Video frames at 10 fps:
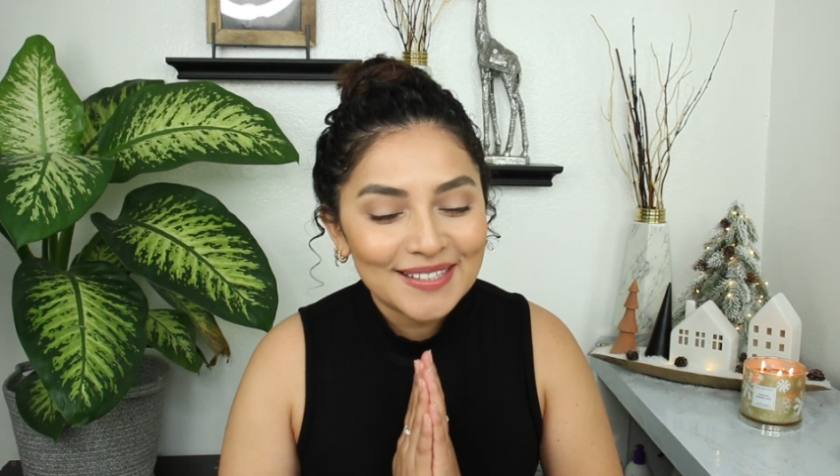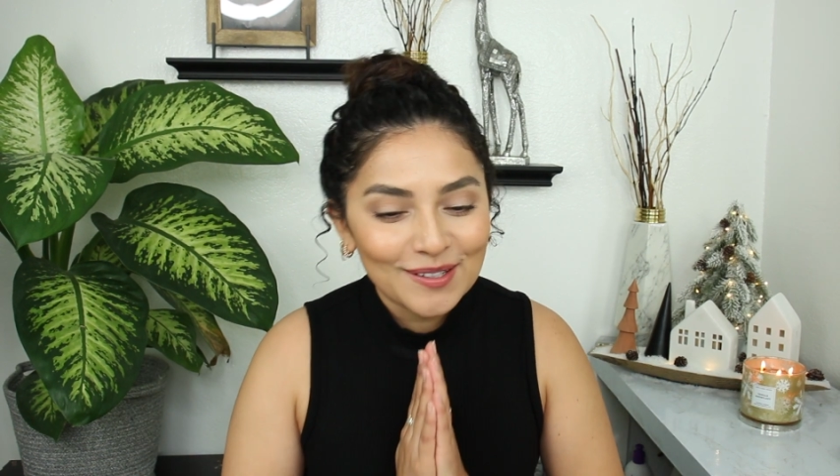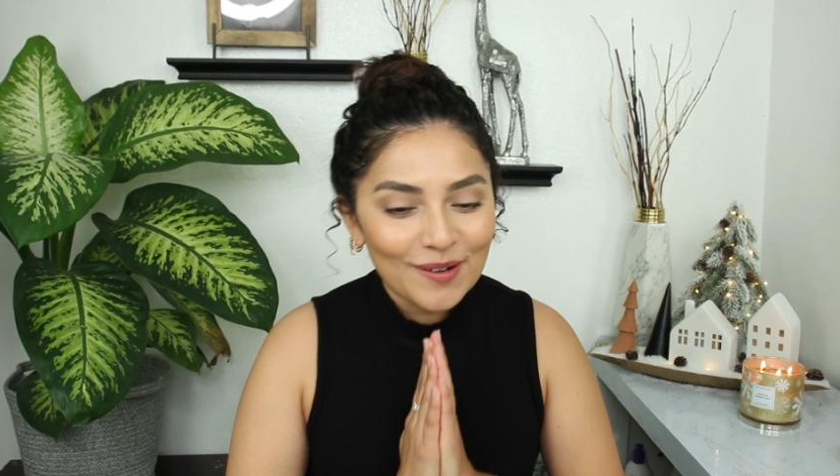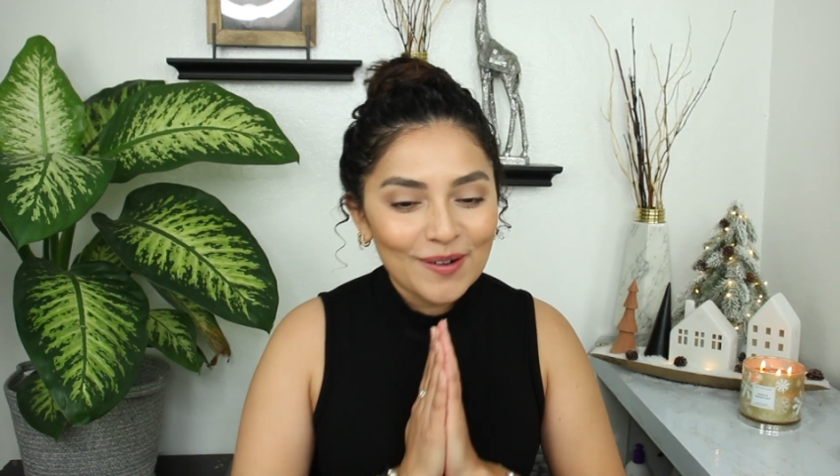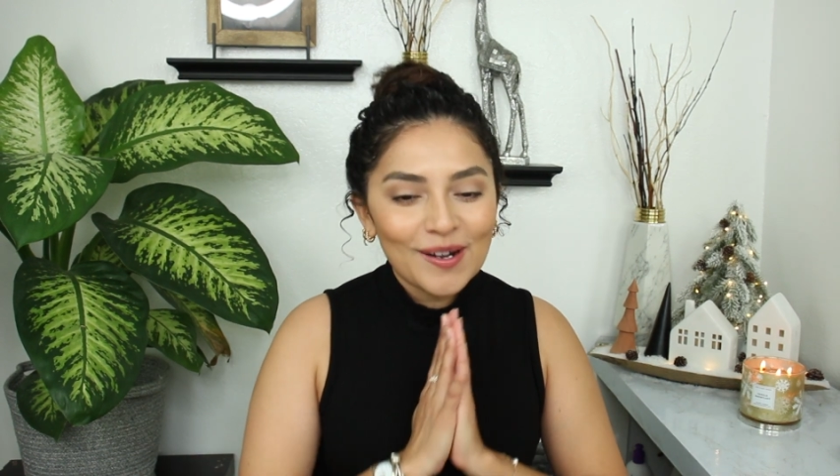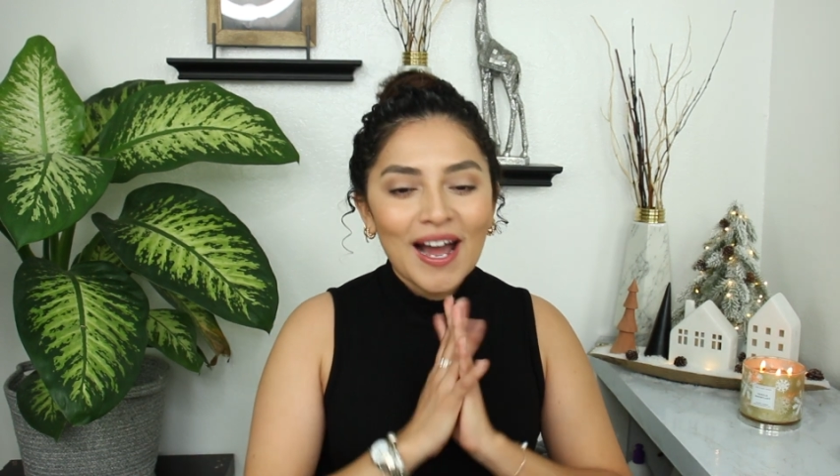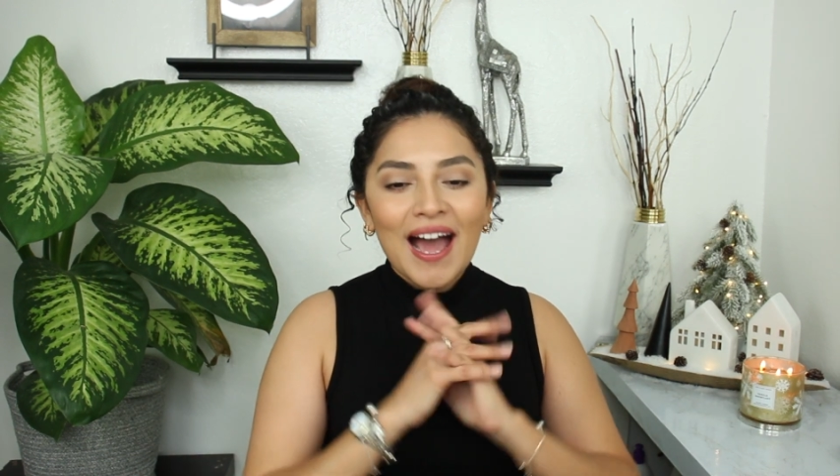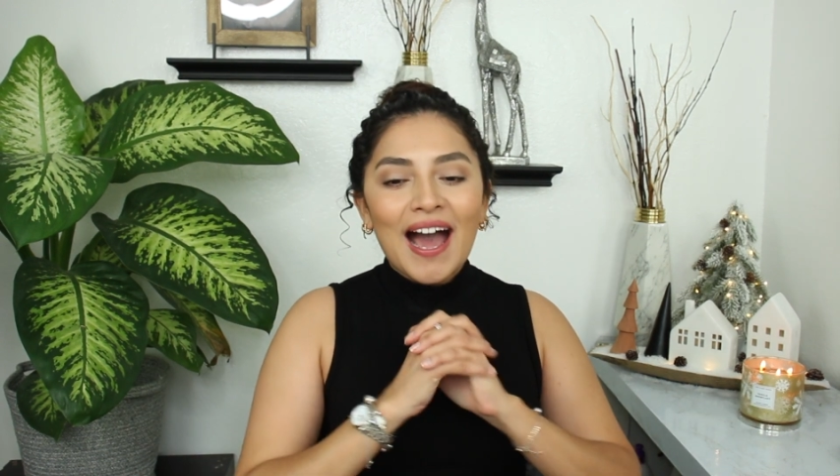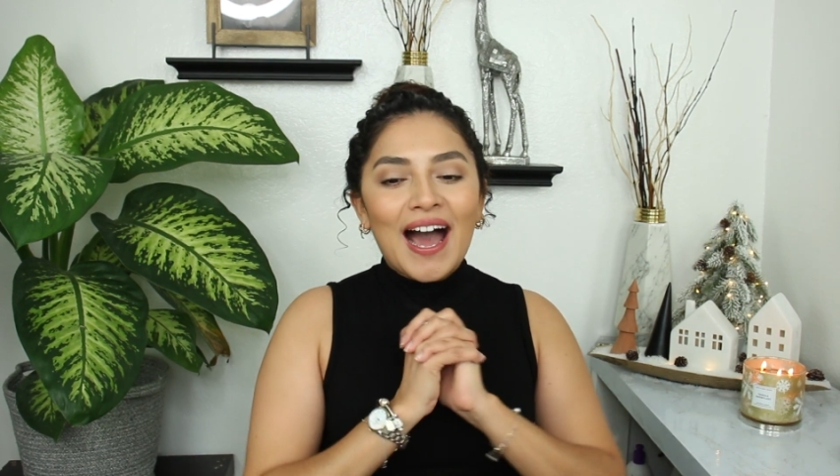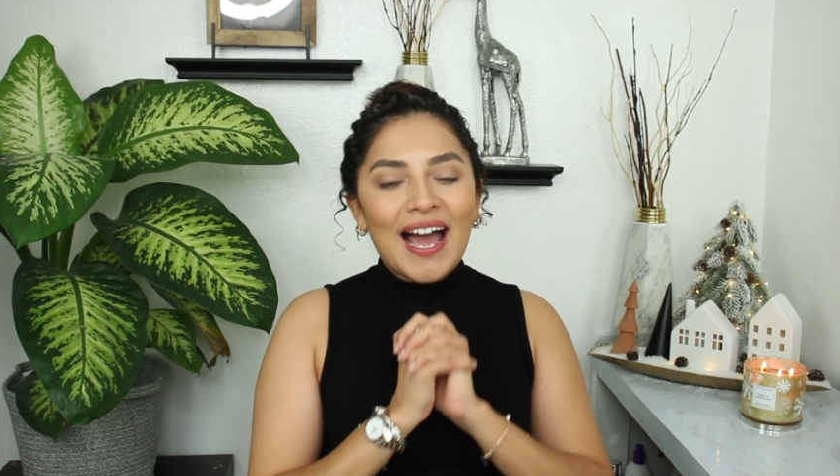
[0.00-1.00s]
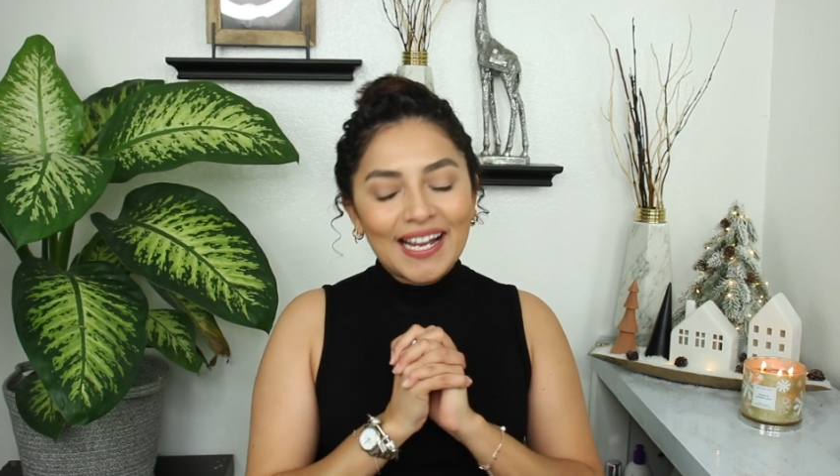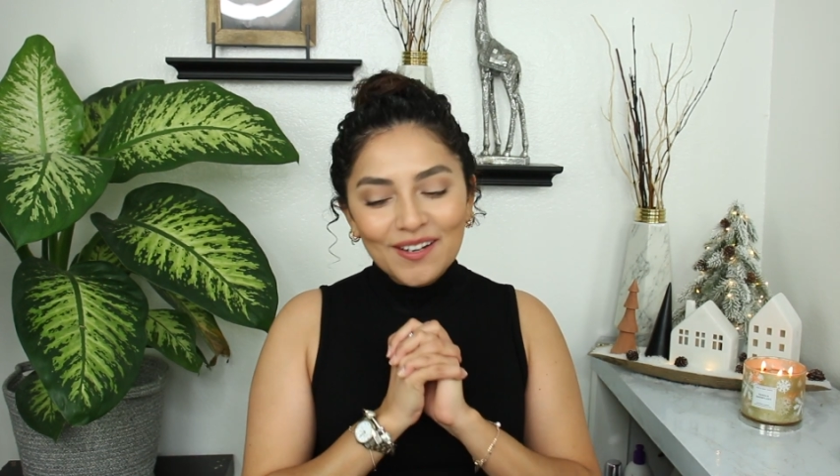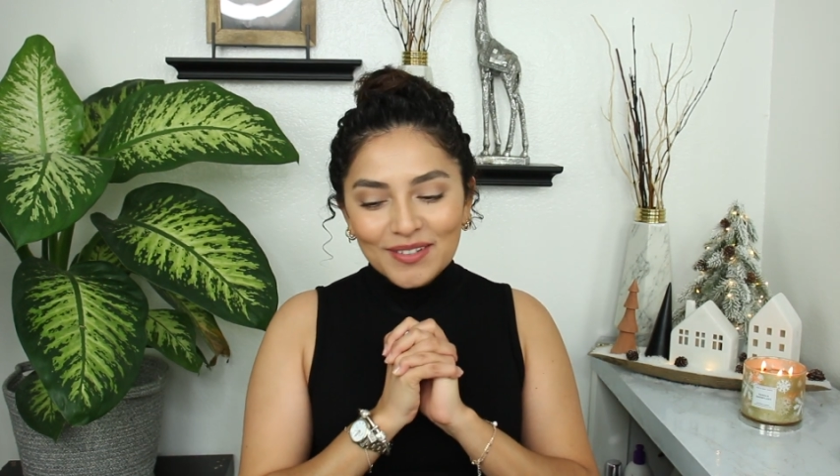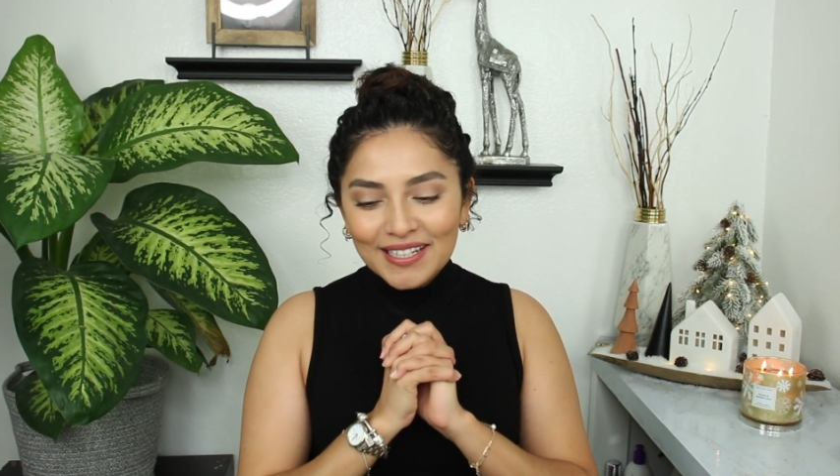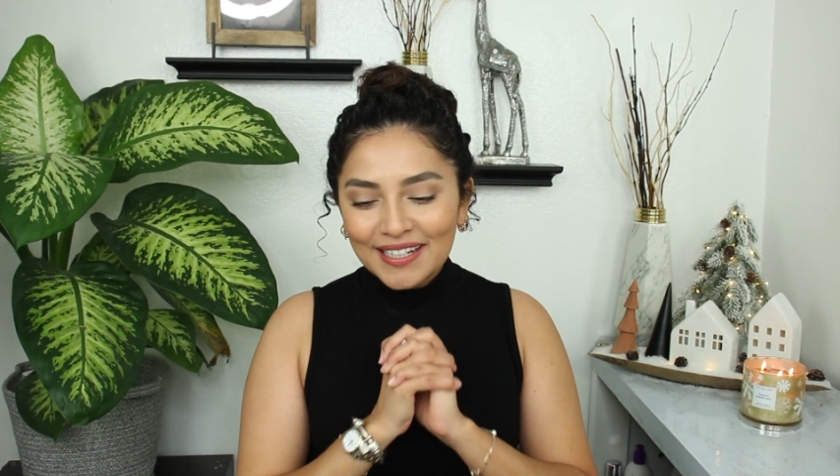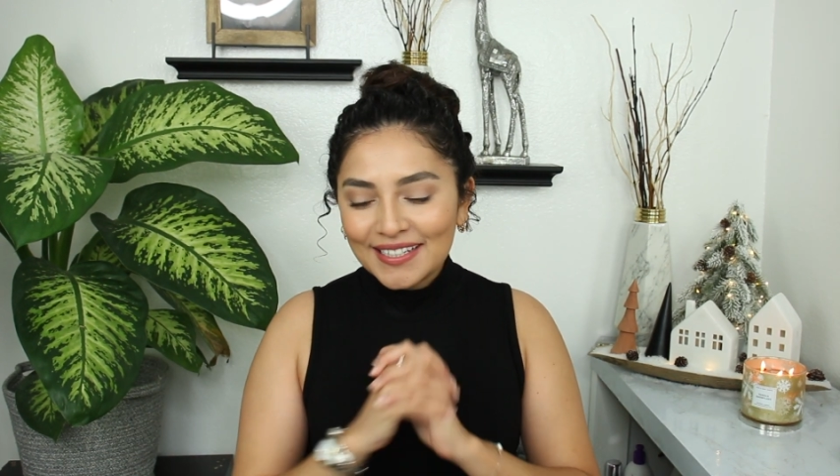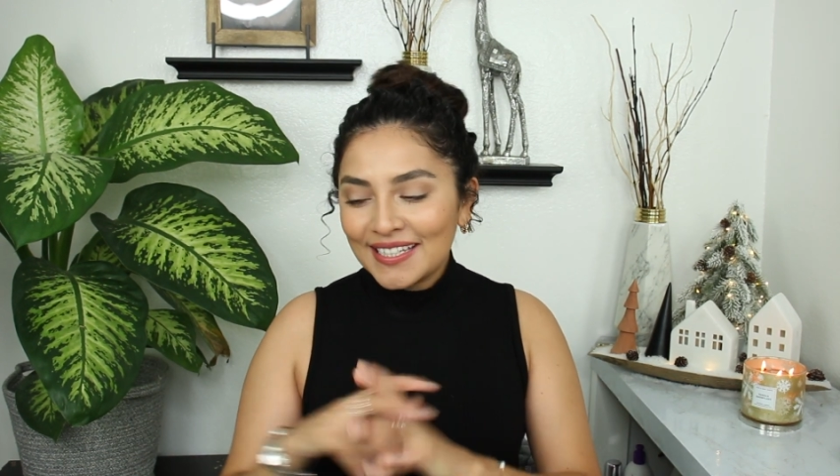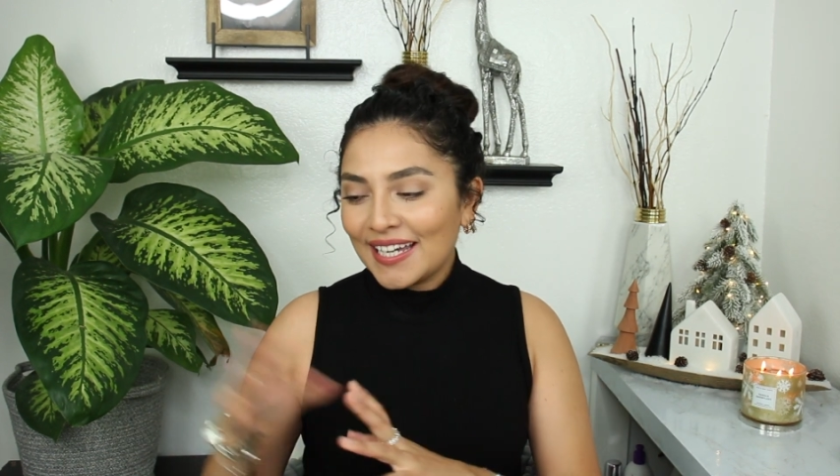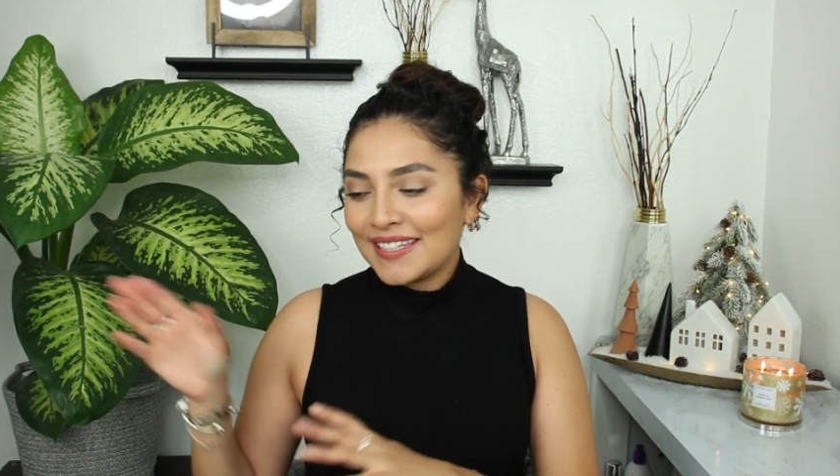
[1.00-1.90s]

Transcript: So I got really lucky.